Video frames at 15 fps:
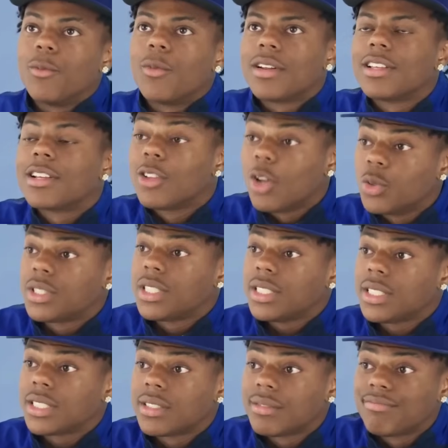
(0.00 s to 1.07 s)
like one of the
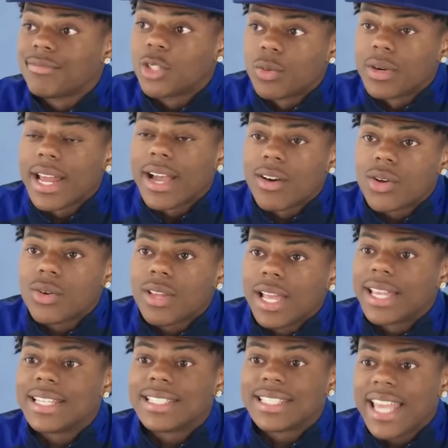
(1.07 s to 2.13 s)
closest to Ronaldo,
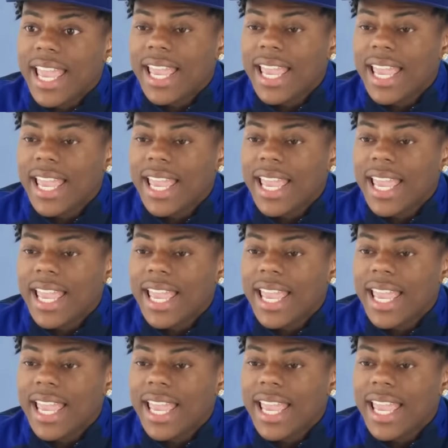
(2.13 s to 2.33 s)
like his